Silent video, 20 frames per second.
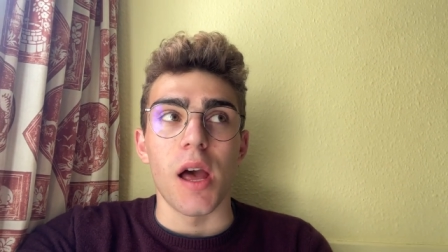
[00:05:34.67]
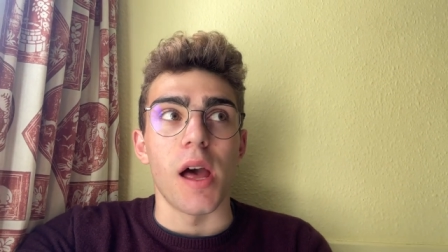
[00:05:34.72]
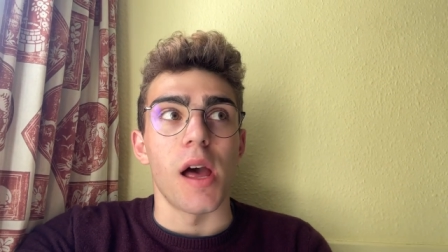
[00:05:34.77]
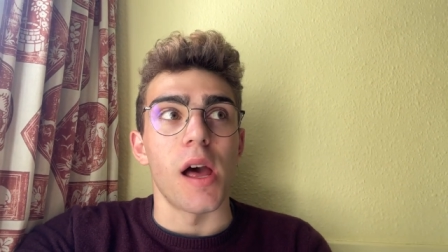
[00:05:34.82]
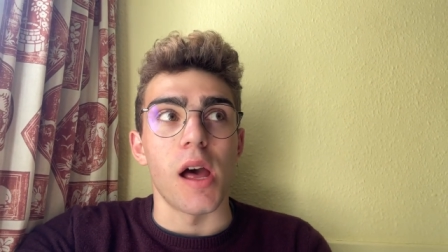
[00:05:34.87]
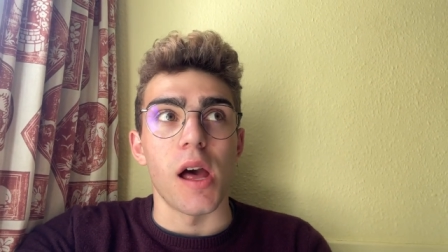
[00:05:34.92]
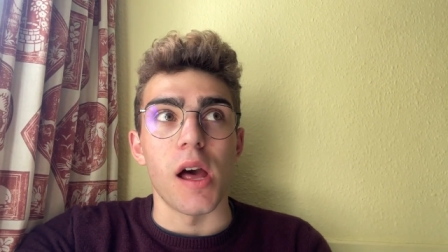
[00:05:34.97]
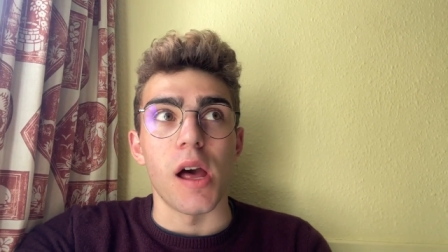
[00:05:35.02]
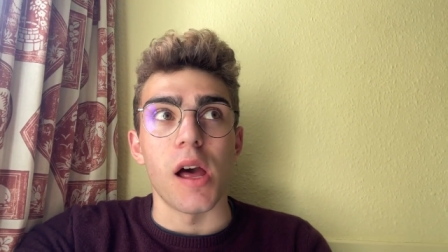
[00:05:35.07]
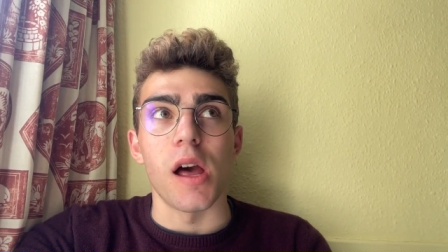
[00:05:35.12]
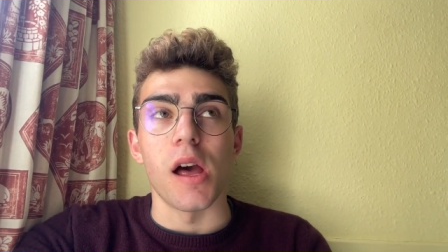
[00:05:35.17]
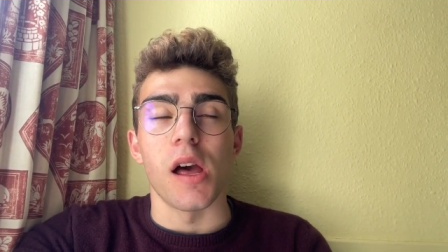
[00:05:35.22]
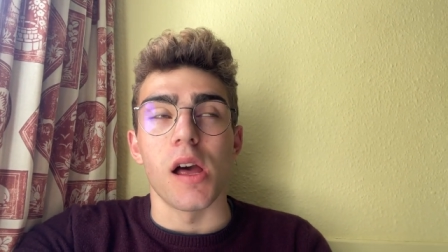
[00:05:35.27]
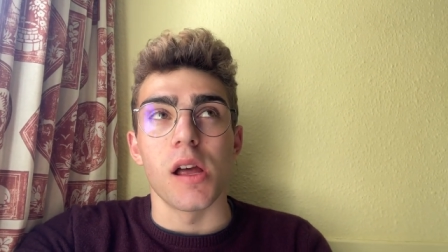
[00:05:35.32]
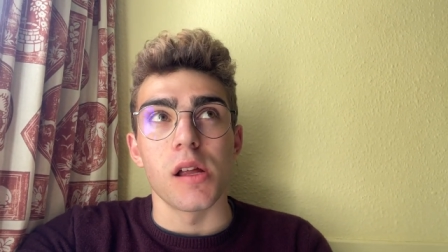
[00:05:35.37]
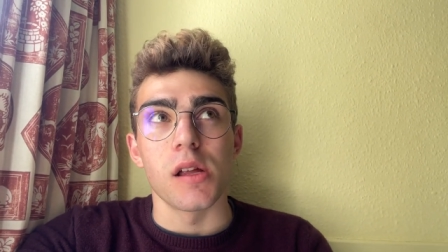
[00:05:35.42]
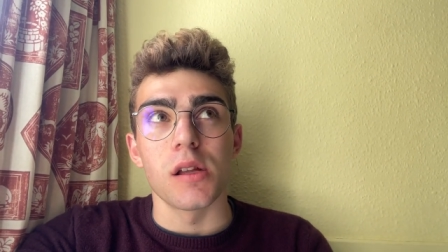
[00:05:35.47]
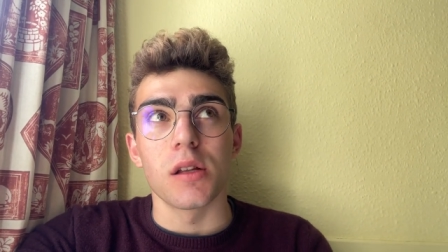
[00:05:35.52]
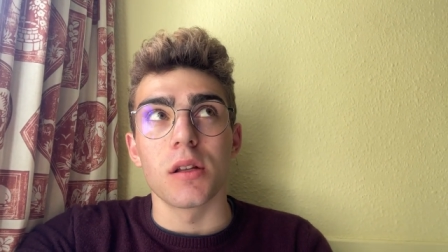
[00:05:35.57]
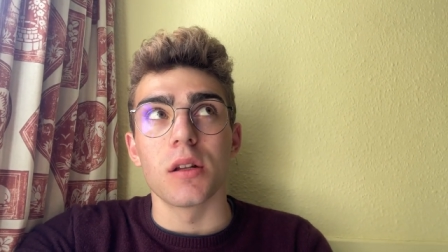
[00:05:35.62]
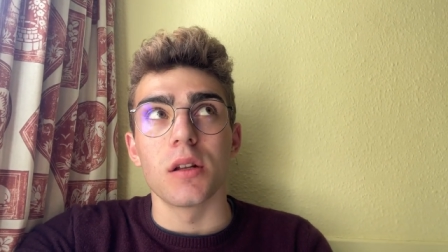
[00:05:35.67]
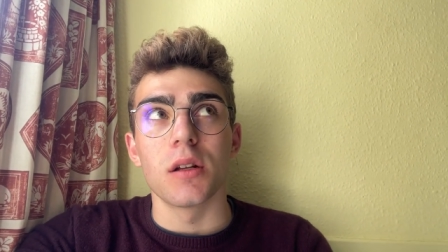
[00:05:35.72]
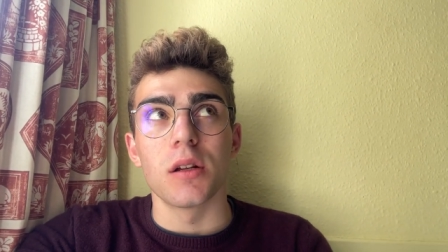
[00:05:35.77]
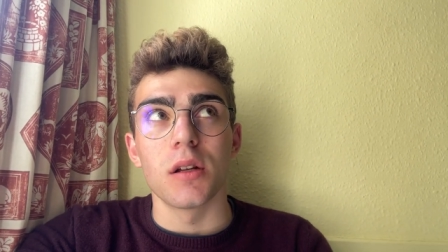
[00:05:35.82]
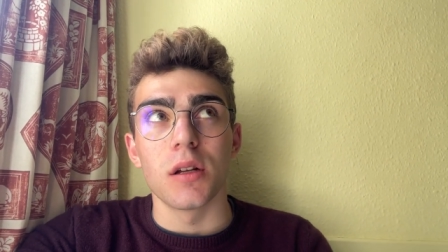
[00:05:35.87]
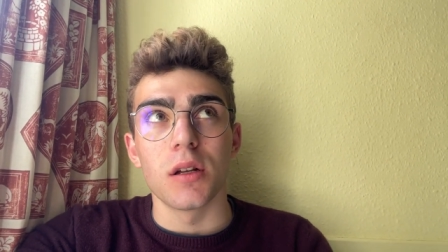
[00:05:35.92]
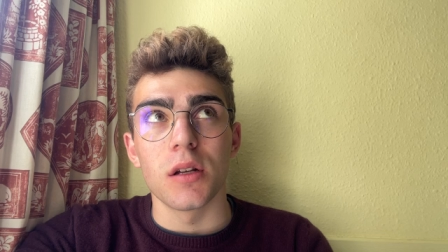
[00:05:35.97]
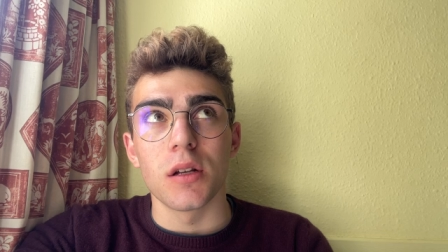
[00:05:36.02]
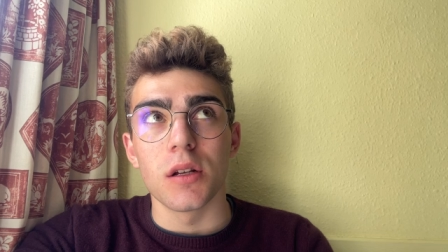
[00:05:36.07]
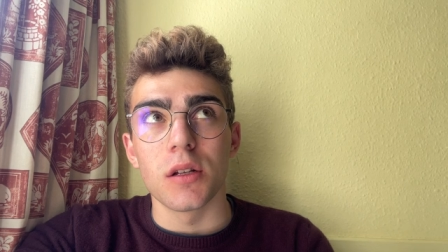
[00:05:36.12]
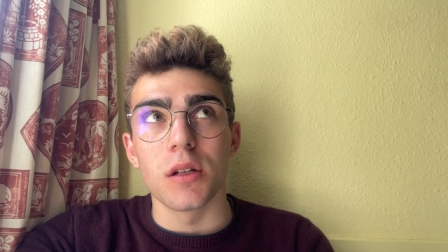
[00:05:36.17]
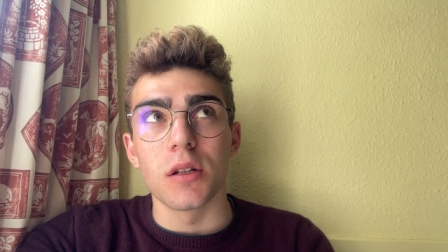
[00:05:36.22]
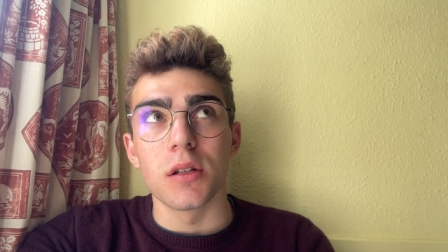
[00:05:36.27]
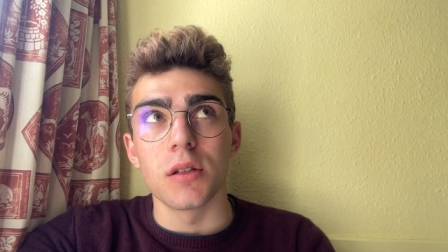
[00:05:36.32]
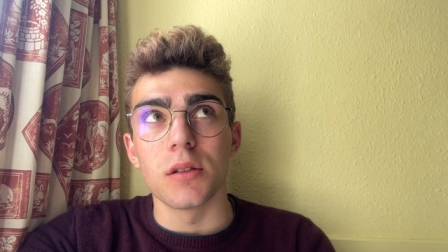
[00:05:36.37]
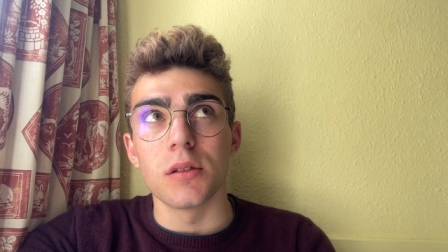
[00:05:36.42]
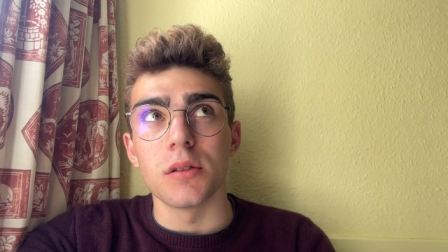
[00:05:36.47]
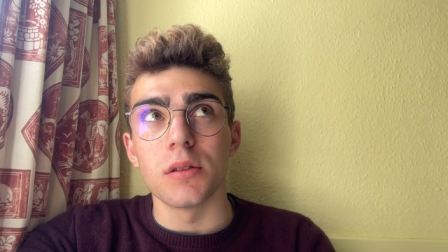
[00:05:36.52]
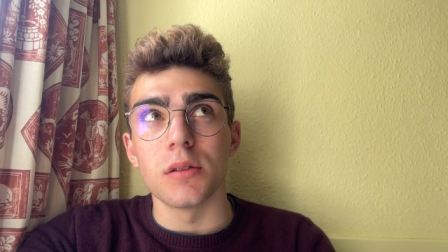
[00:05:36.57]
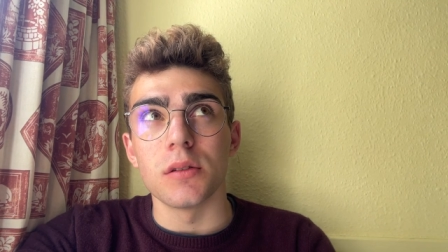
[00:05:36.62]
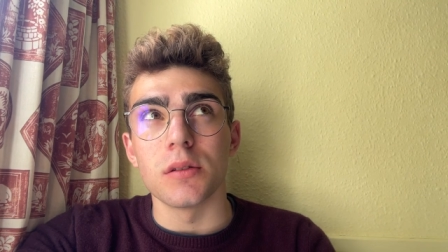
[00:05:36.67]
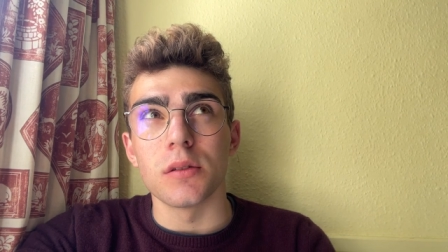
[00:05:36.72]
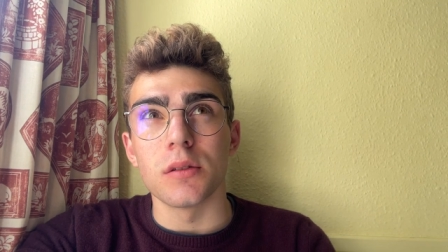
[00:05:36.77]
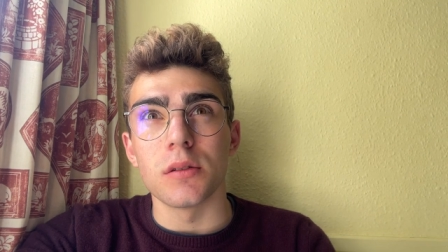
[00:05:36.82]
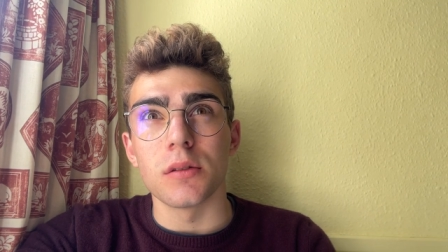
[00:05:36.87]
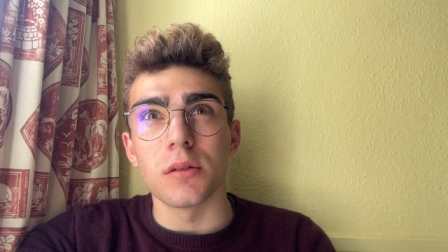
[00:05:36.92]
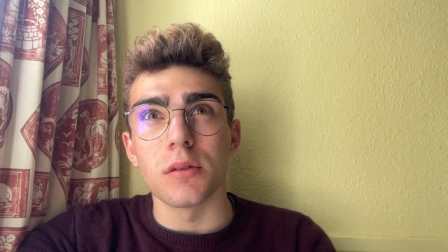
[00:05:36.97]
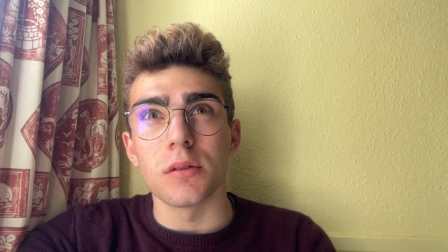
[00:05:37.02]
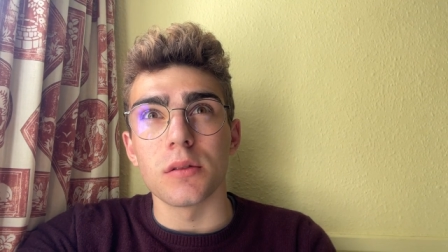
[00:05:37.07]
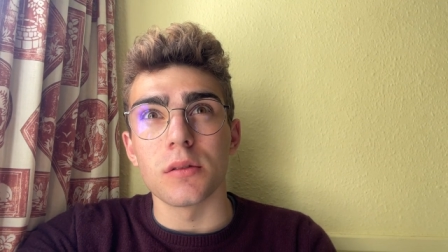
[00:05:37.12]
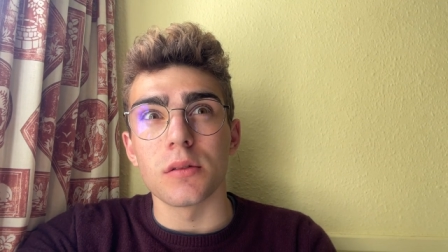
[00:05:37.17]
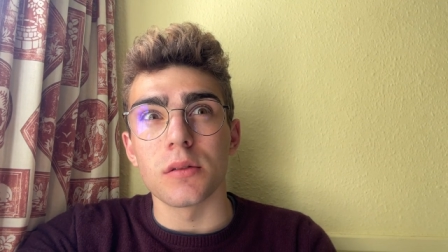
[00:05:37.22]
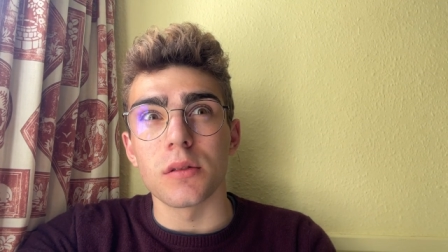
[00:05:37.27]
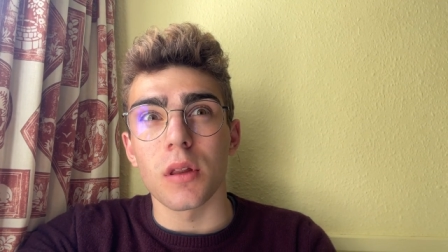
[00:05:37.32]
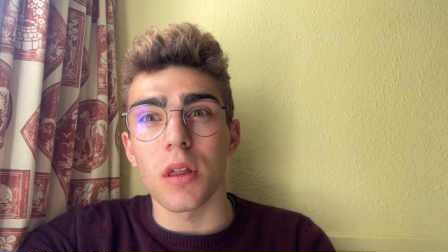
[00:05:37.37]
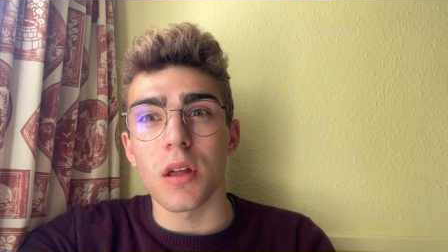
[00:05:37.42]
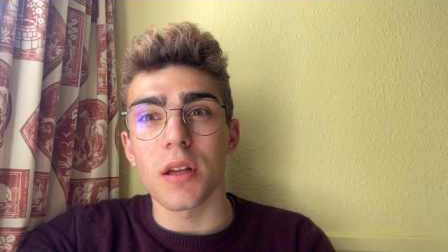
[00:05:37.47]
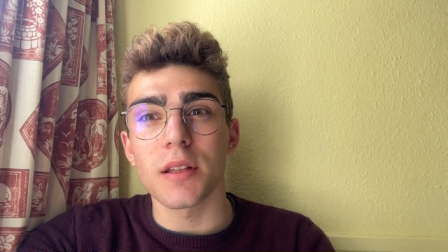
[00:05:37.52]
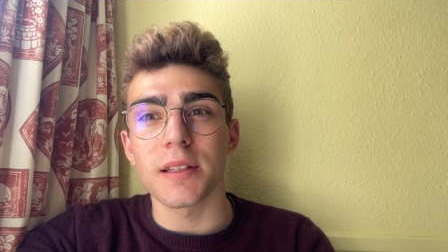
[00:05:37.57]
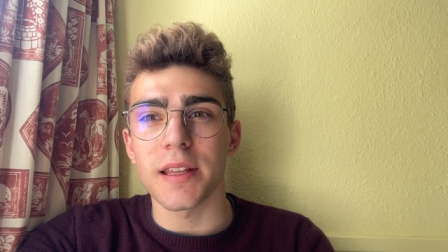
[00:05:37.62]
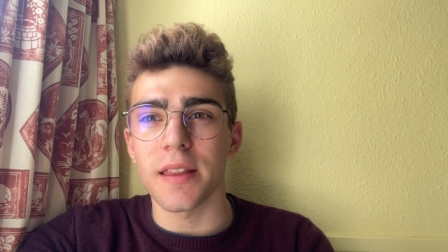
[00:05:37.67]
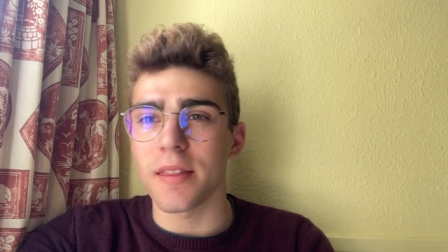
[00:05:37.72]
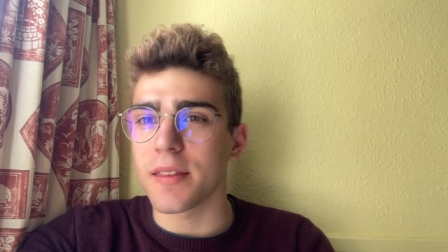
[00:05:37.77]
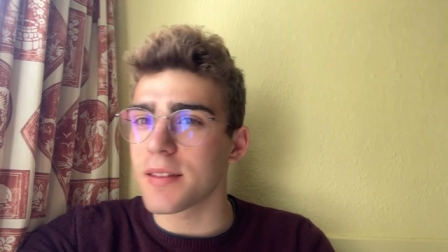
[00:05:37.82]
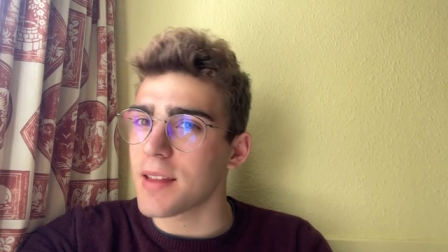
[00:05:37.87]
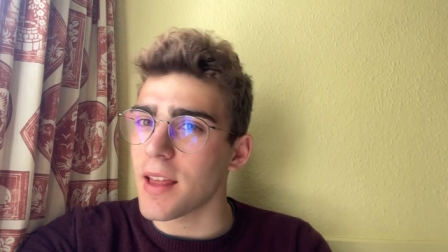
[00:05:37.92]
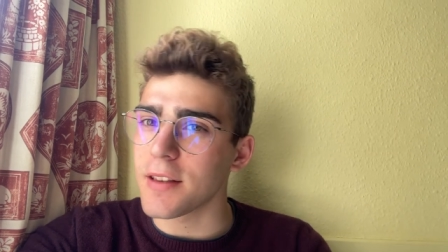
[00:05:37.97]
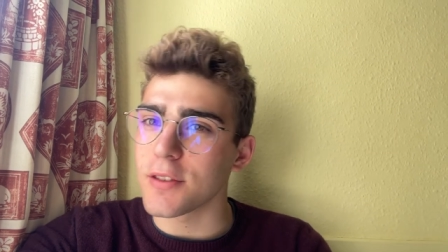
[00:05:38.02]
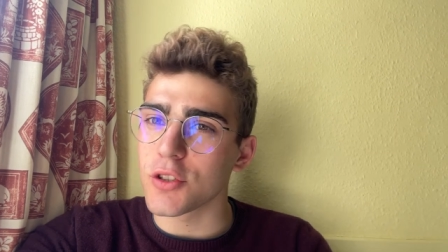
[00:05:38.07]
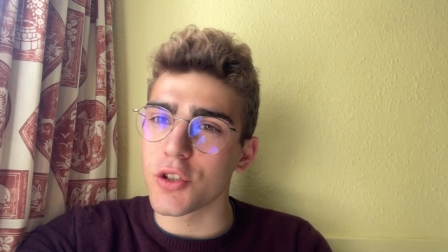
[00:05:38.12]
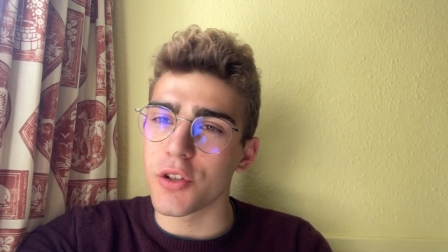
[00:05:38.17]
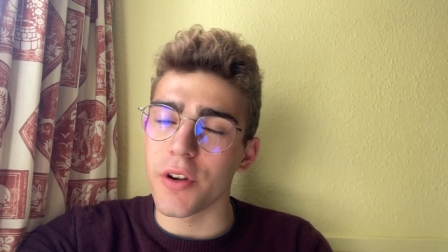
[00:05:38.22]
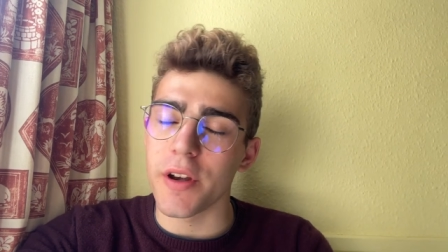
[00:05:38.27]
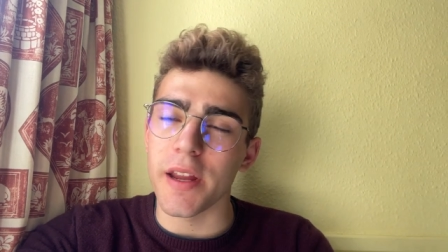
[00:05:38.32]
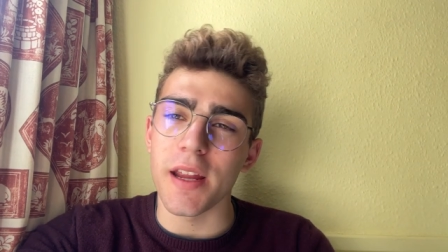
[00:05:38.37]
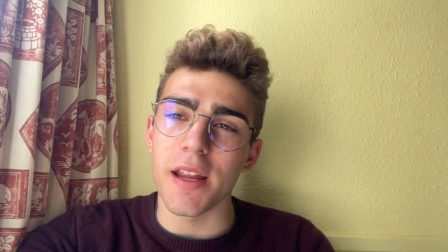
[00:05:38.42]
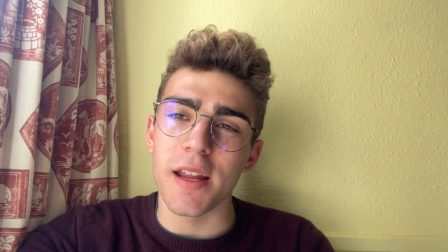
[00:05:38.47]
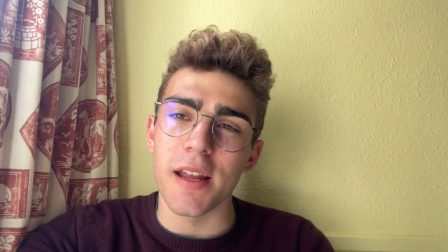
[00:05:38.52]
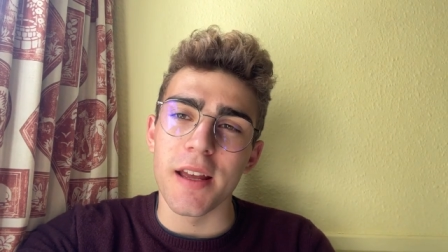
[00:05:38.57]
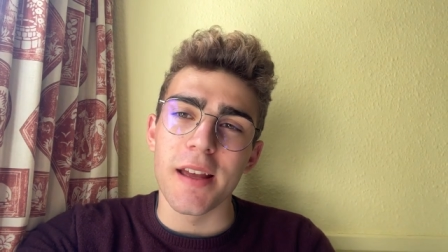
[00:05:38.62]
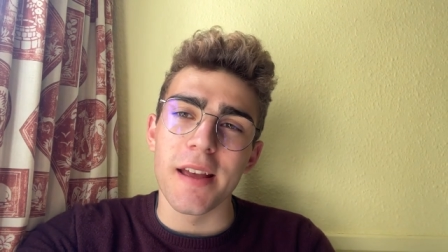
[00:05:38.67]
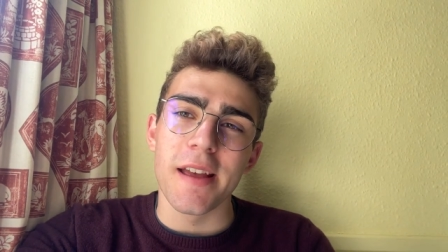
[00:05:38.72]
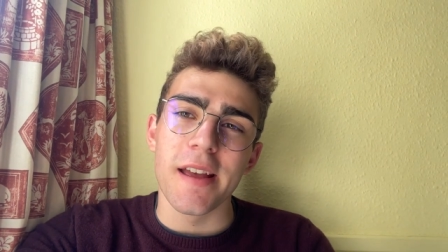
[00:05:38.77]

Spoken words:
13th century